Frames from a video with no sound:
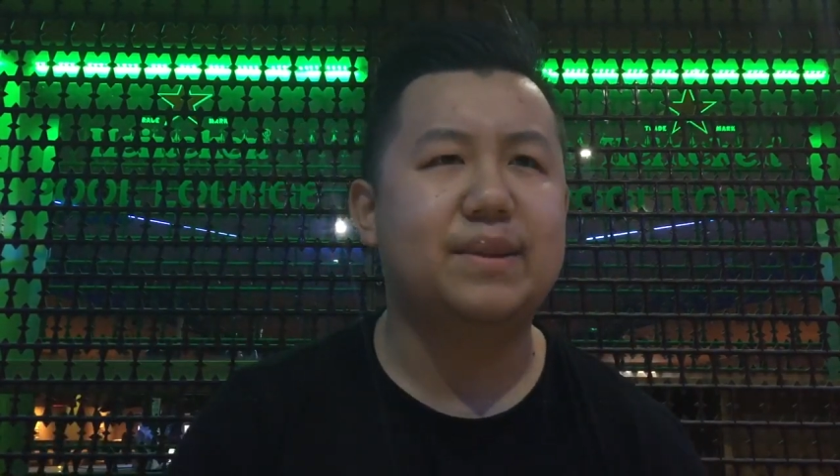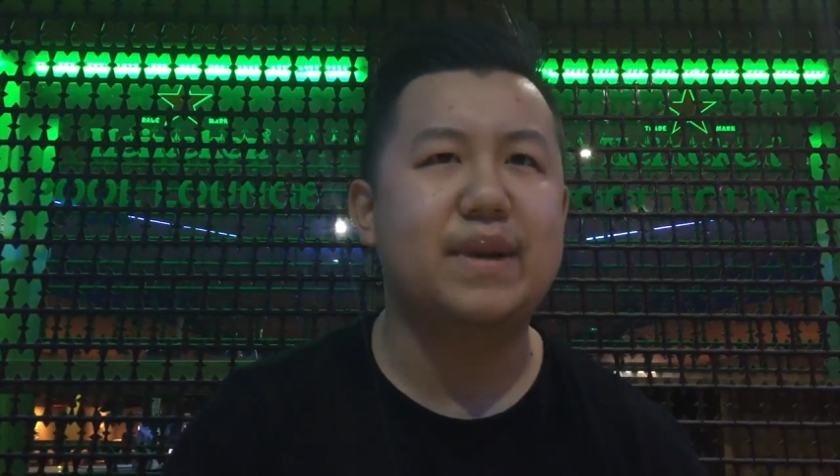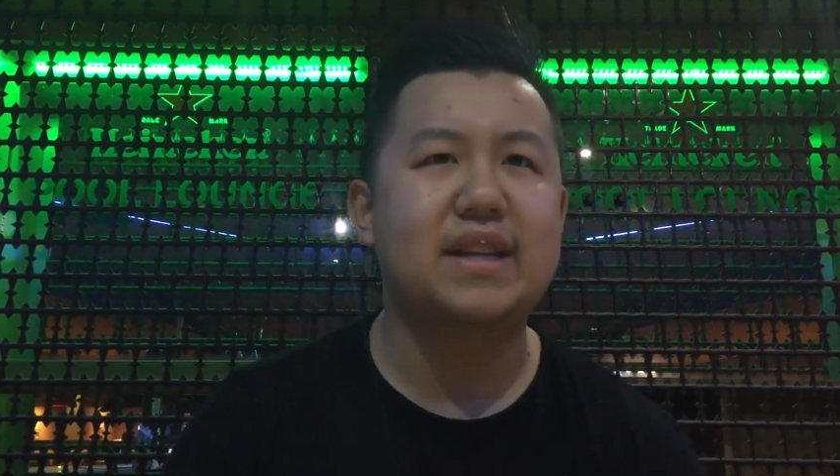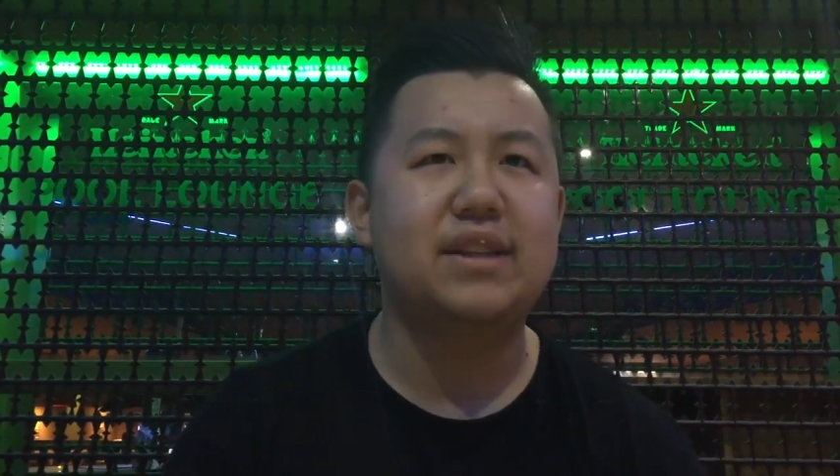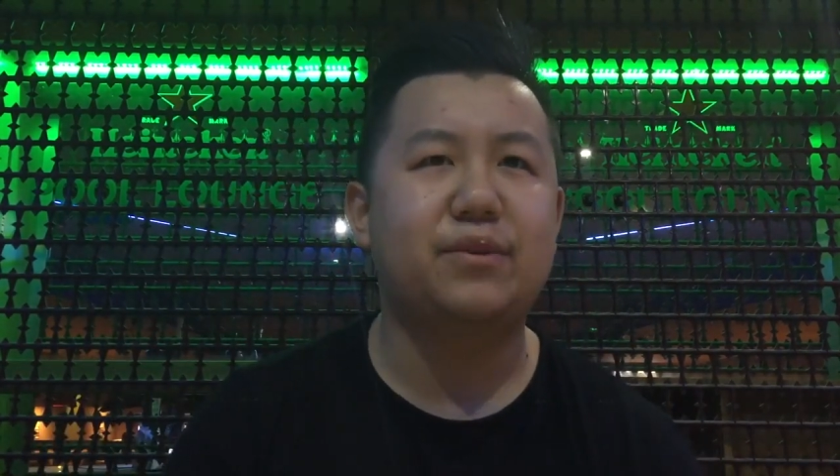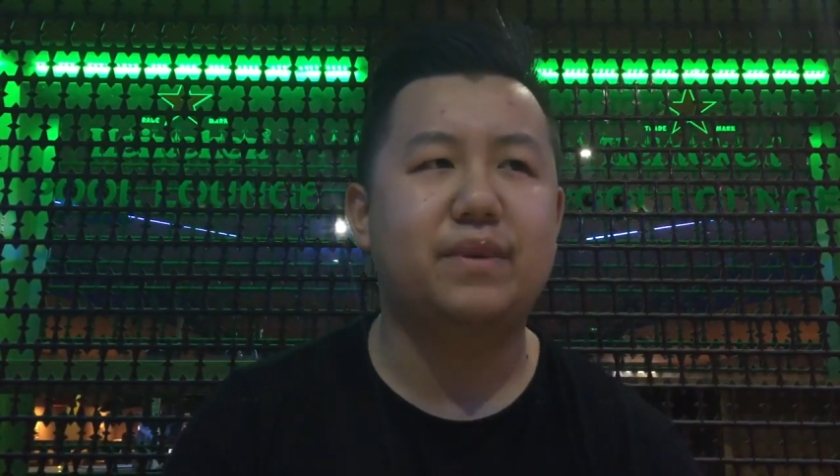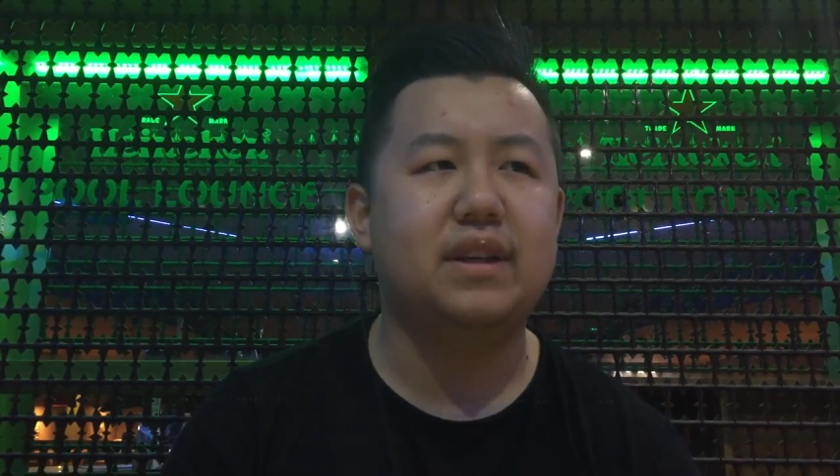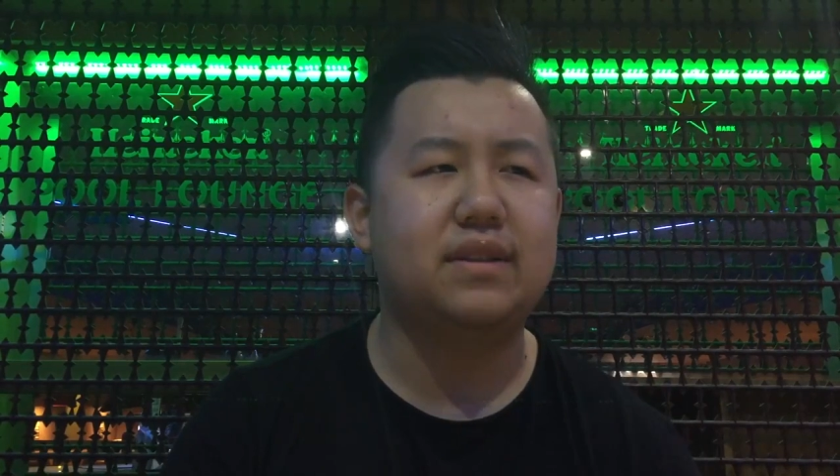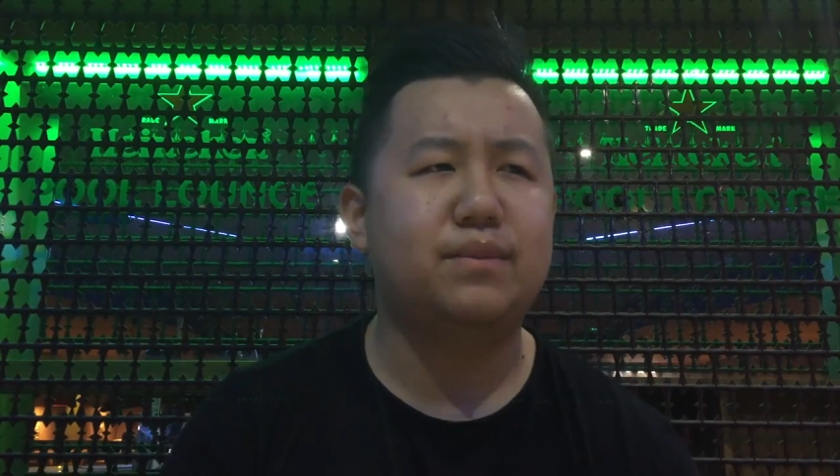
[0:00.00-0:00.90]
It's amazing. It's